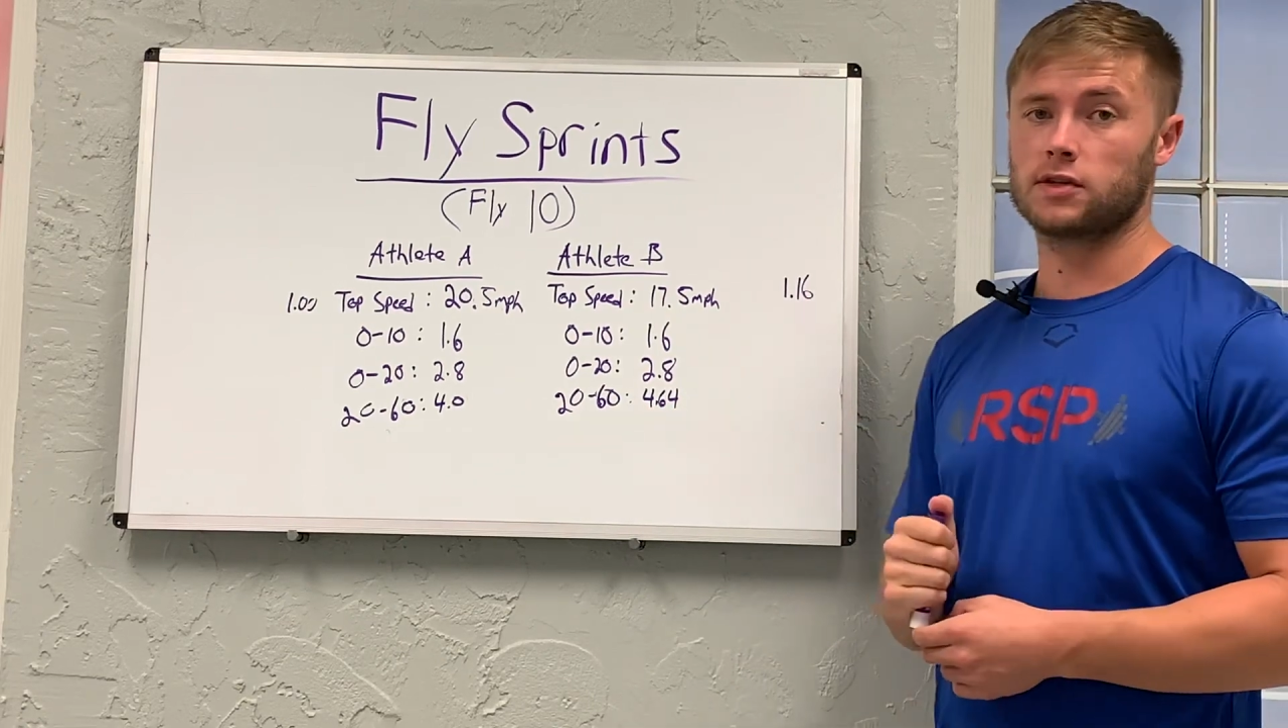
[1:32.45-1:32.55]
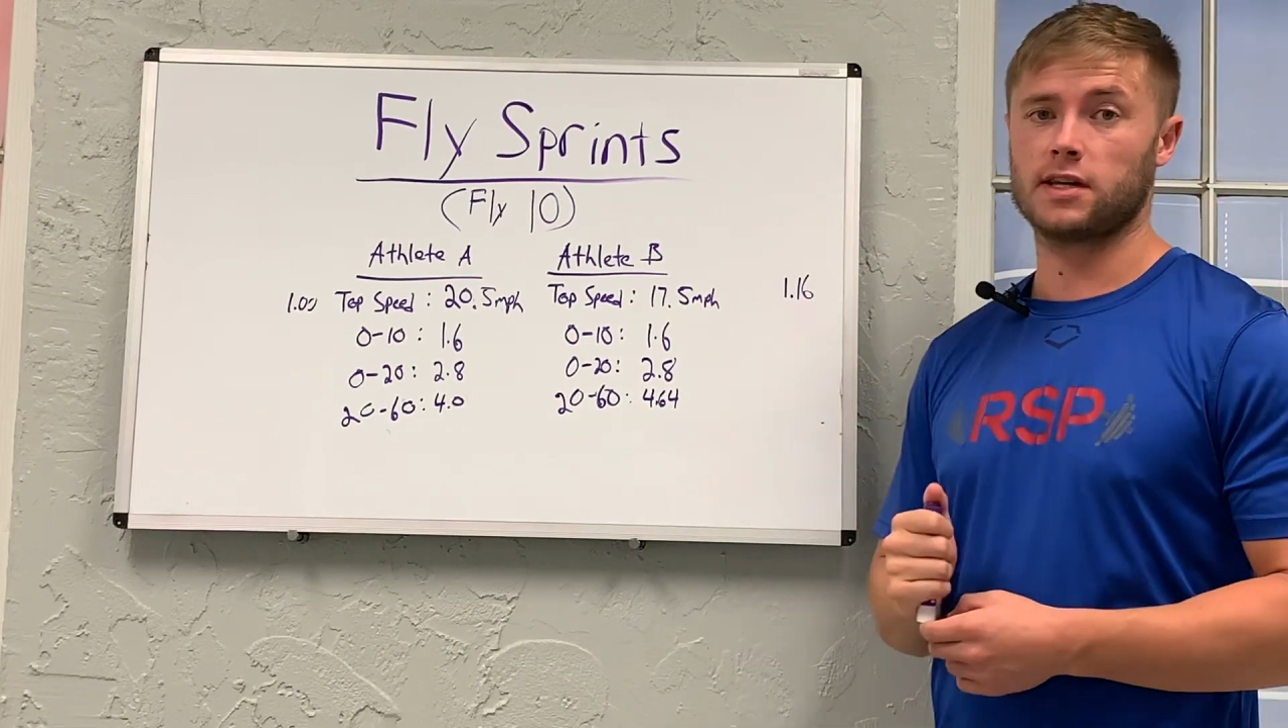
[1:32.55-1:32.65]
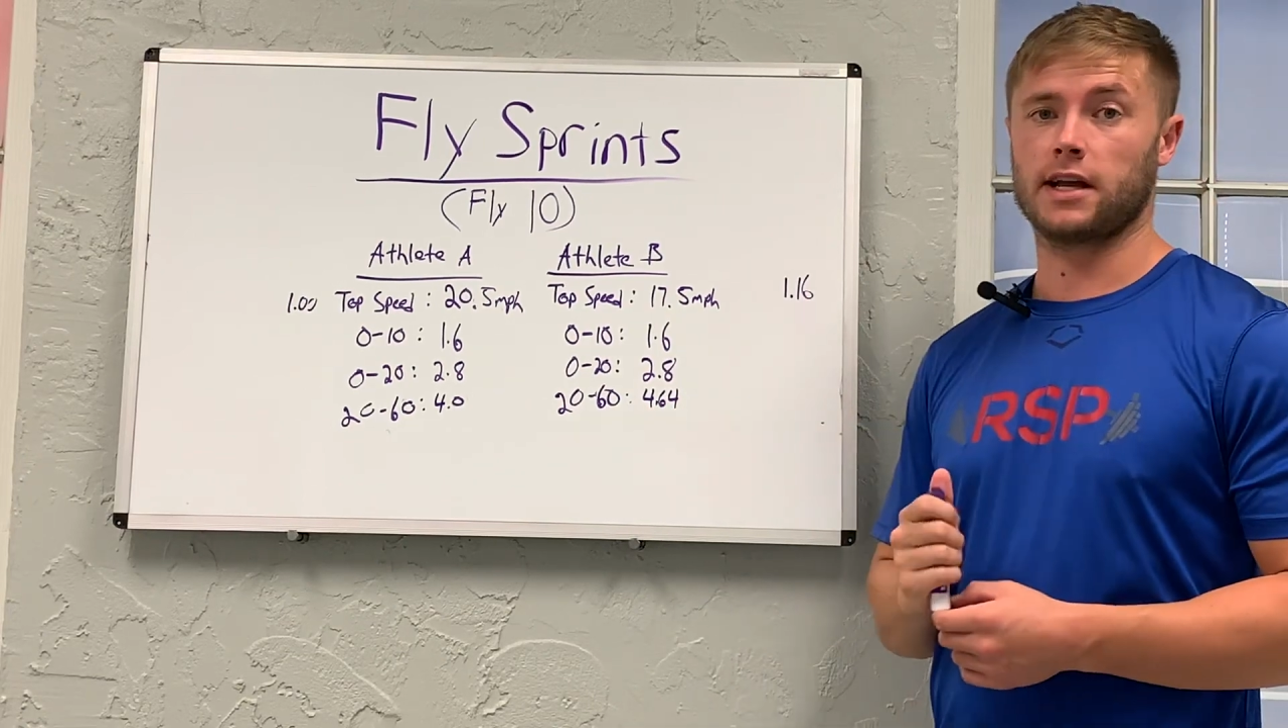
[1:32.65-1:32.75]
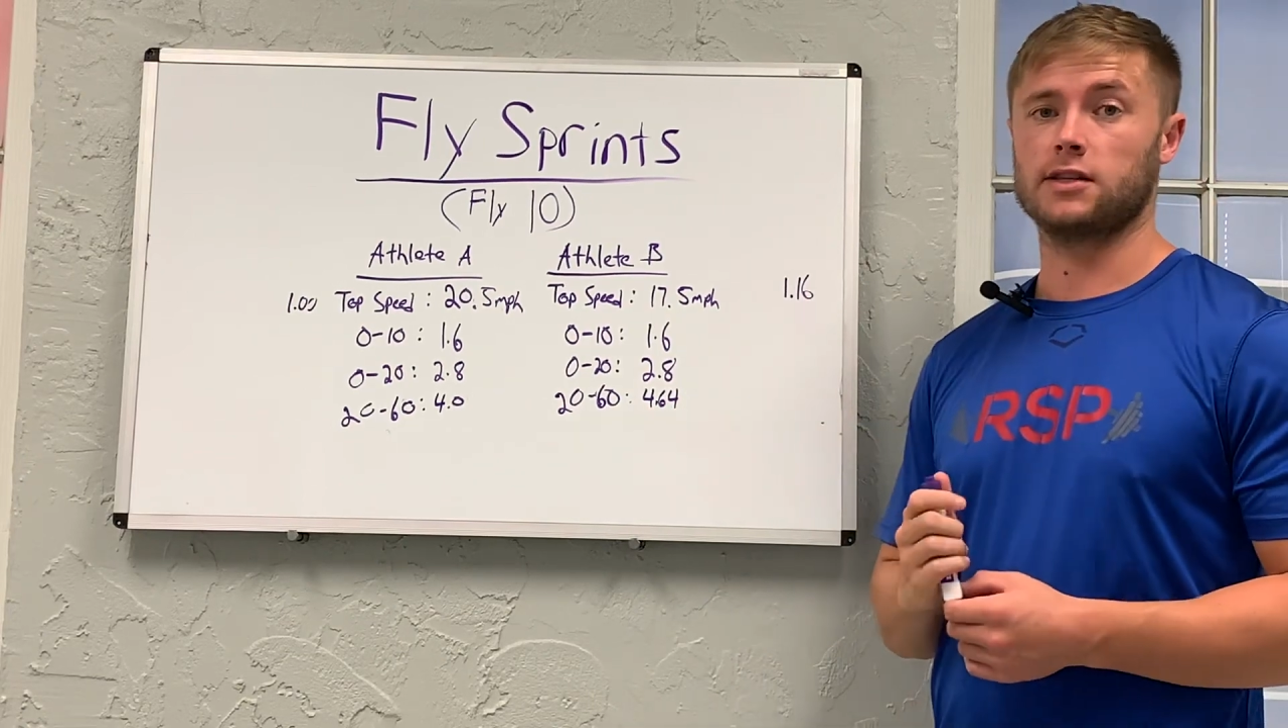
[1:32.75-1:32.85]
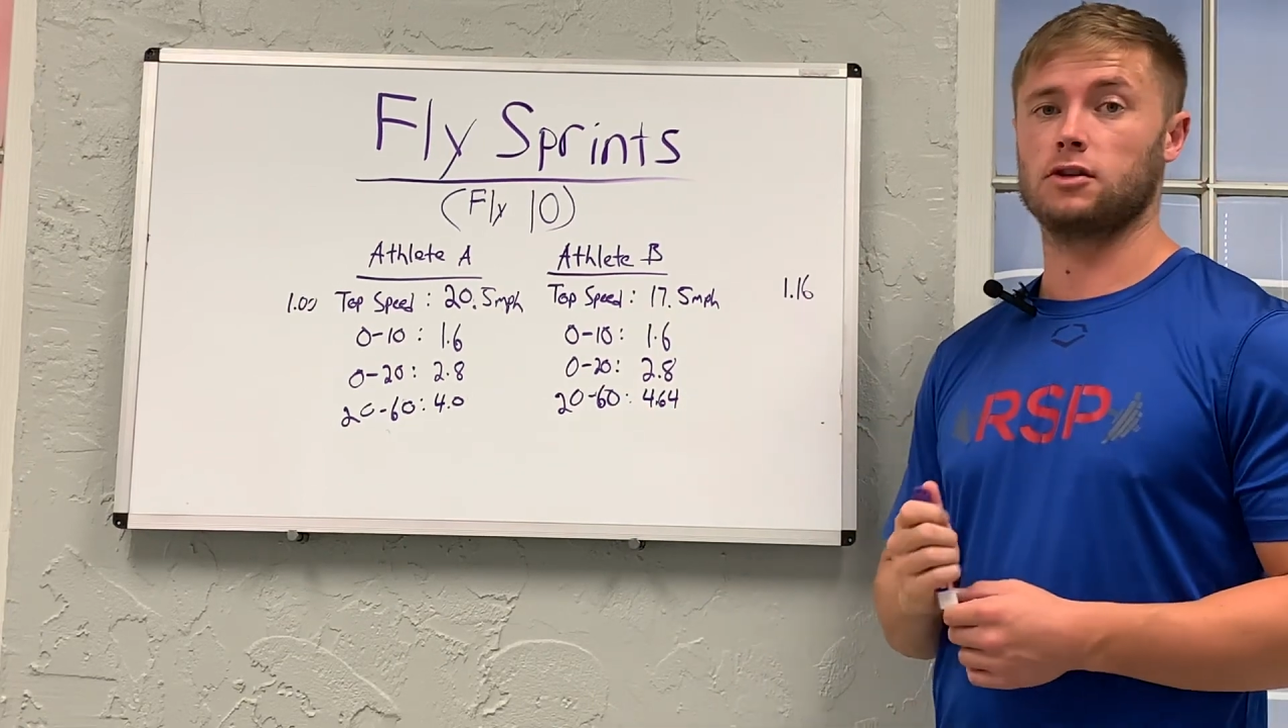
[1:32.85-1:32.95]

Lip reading: seconds.